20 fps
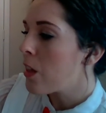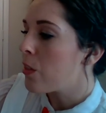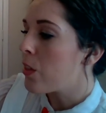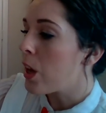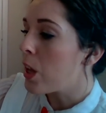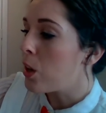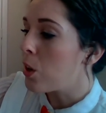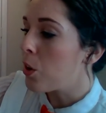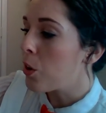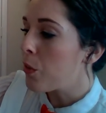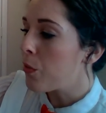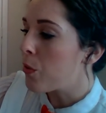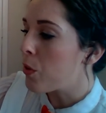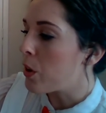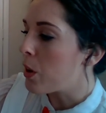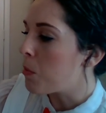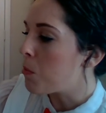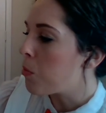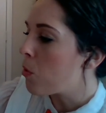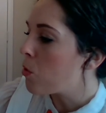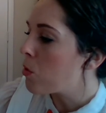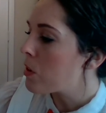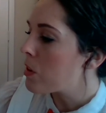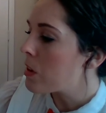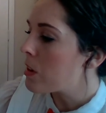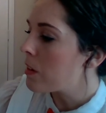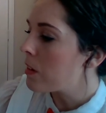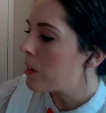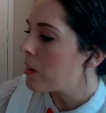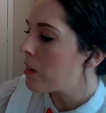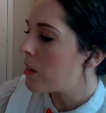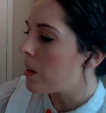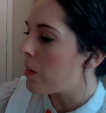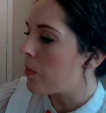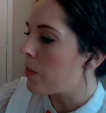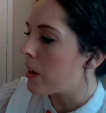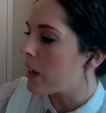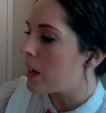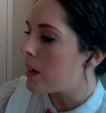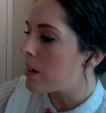They look for an important
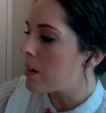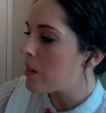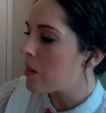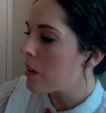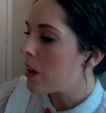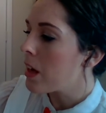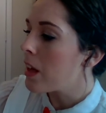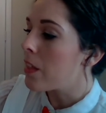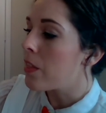certificate.